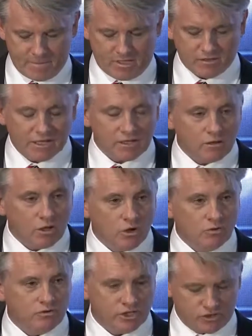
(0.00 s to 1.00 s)
let
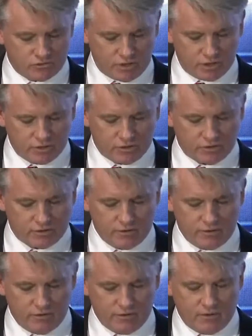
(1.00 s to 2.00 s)
alone the structure
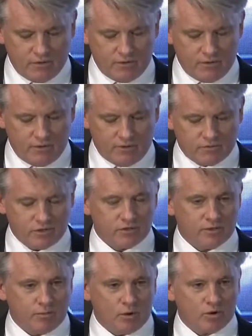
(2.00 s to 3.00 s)
to
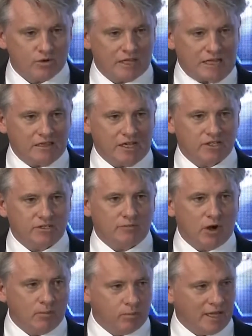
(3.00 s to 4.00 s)
support the collection of
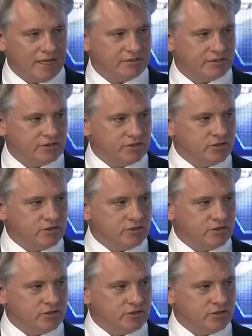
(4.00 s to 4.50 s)
all plastics and